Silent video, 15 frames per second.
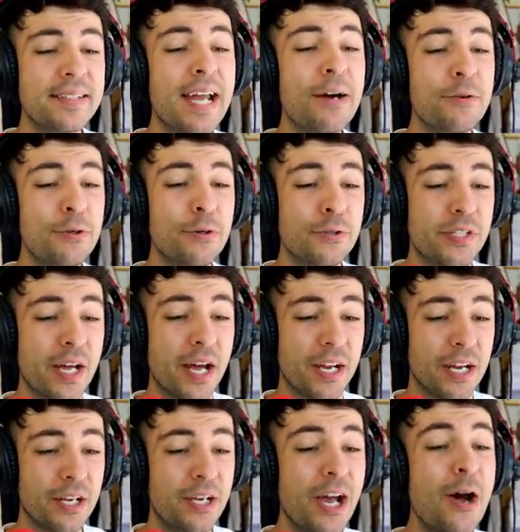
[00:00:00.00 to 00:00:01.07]
now your turn.
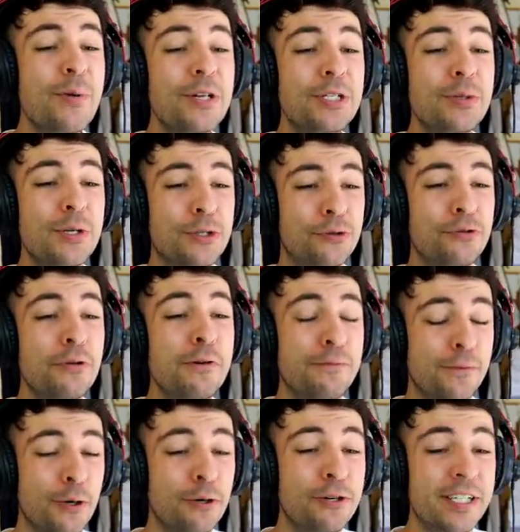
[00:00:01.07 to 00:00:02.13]
Go and do a truth
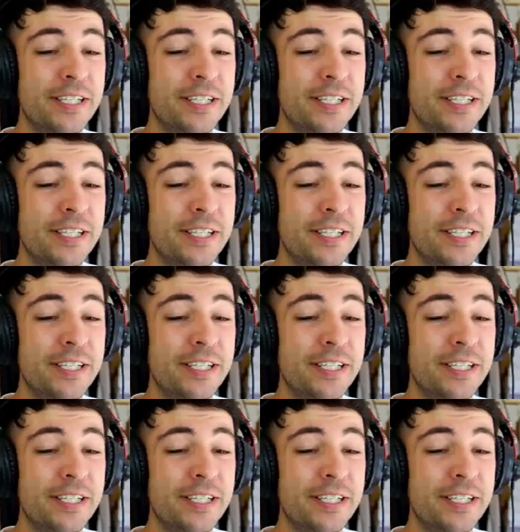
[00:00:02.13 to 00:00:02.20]
or a